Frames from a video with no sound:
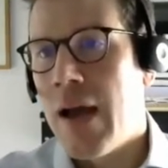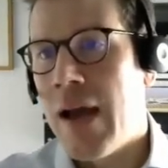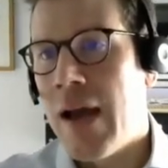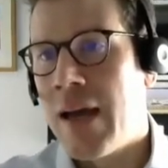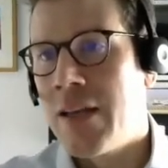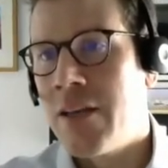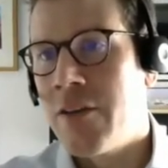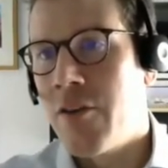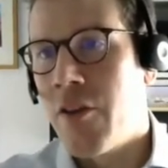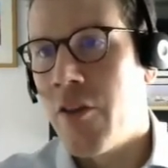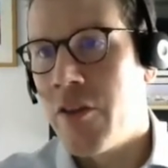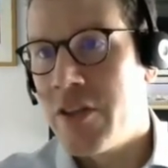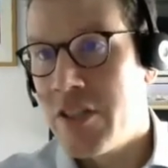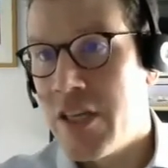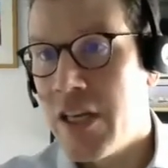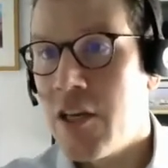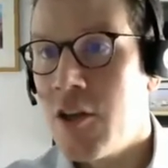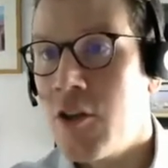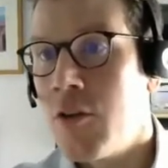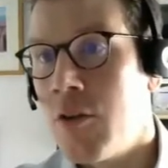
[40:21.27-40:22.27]
And the
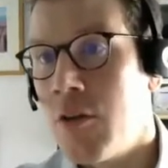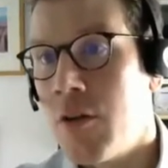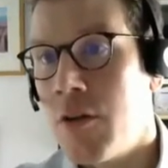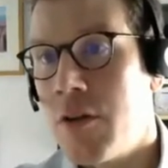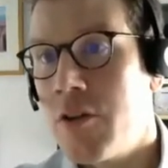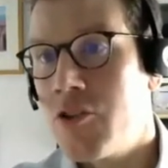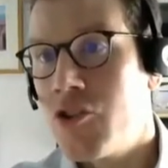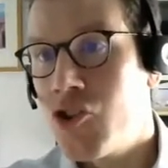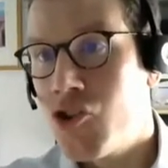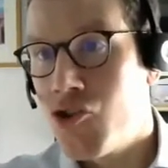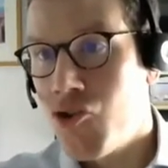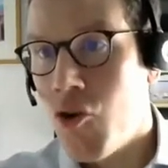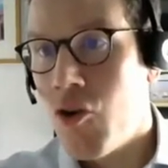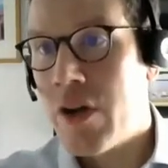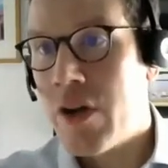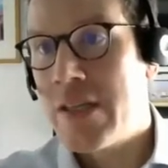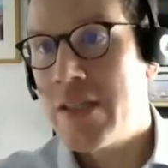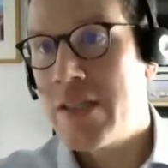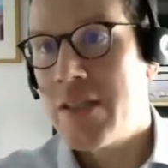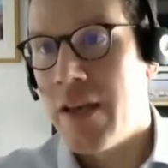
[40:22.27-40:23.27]
single
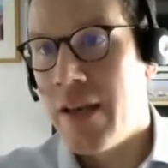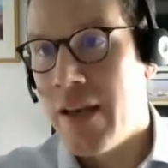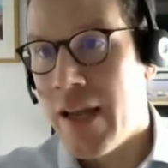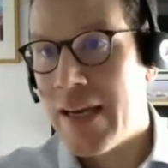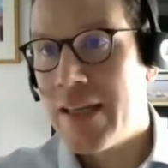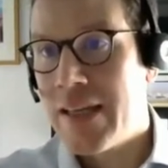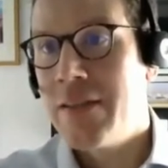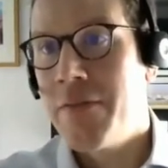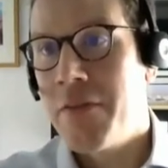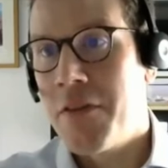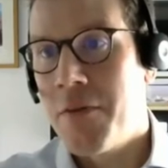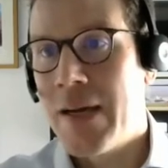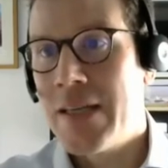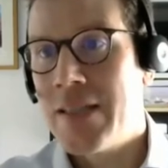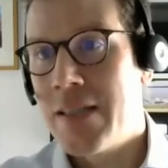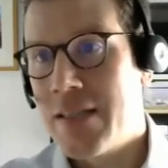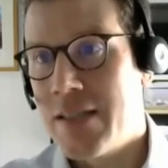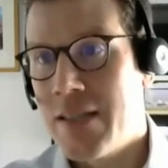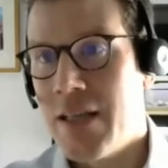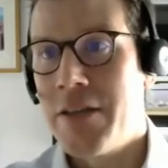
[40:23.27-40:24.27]
strongest negative
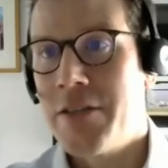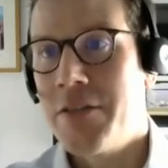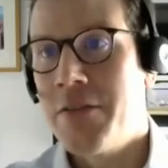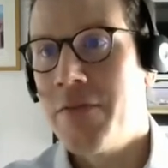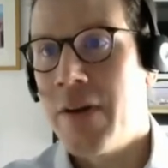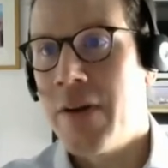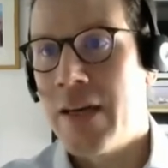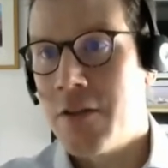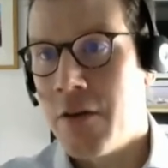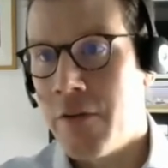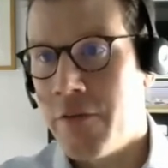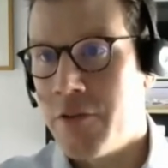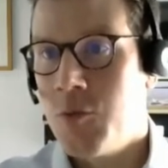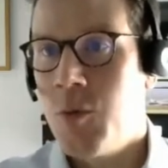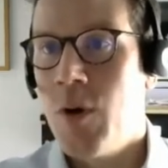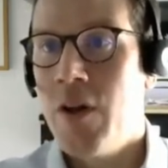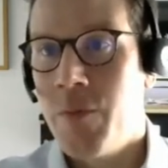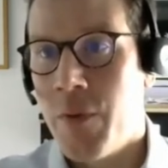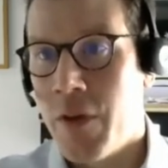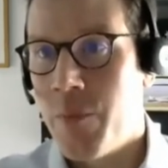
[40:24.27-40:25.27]
thematic selection effect over a
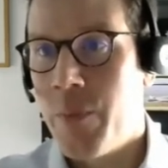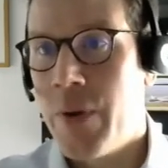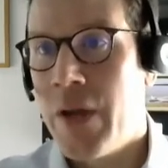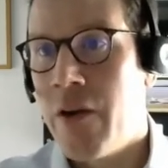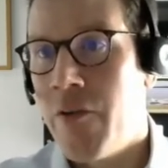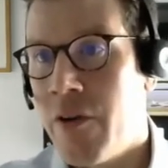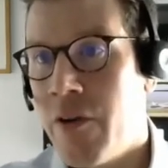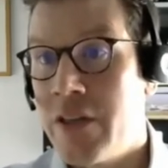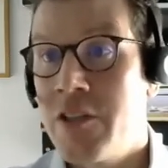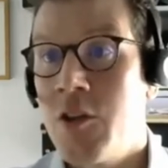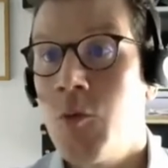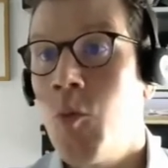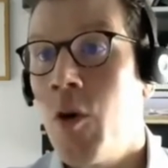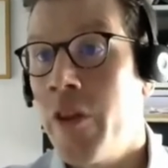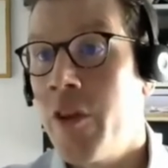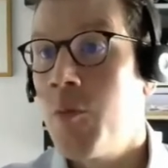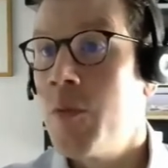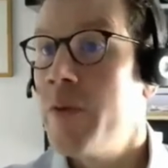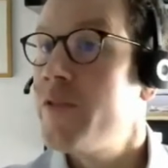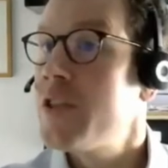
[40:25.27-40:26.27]
12 month period is the
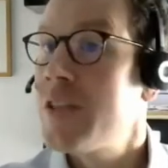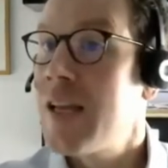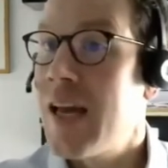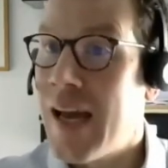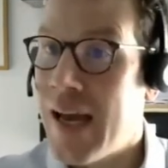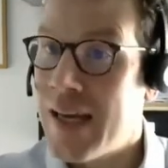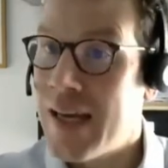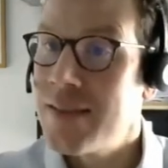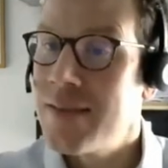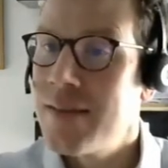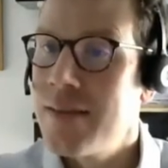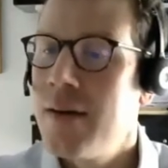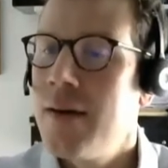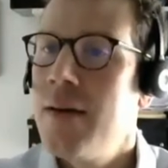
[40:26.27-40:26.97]
one that we've just had.